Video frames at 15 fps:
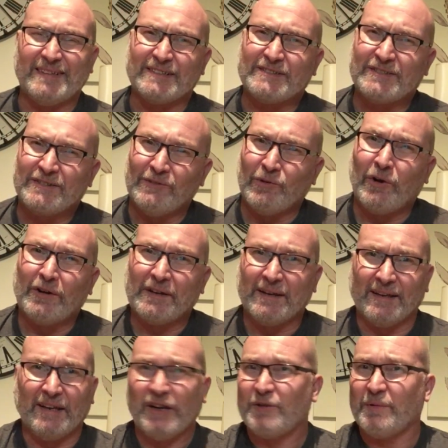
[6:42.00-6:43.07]
it's not
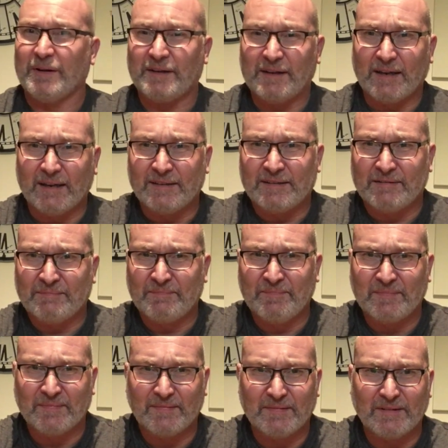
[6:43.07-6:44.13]
80 quid nice,
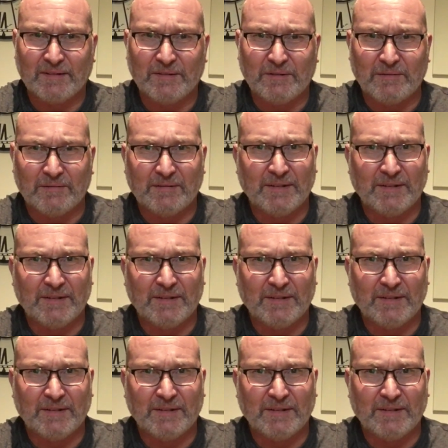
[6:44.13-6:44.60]
you know,